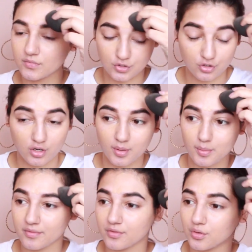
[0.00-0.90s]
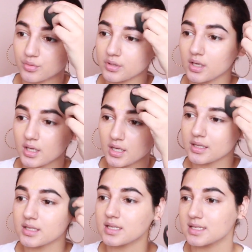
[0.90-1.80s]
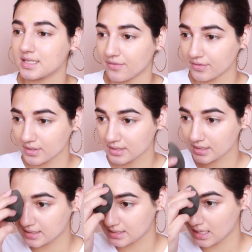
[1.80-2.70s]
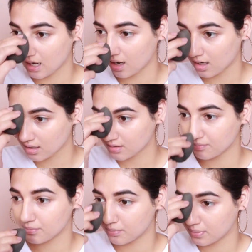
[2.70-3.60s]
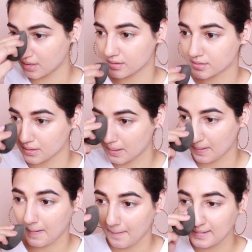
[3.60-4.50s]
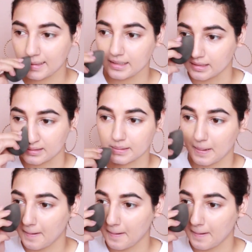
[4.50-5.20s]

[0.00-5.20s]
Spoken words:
Sorry about my phone. This is definitely dark, but I like it.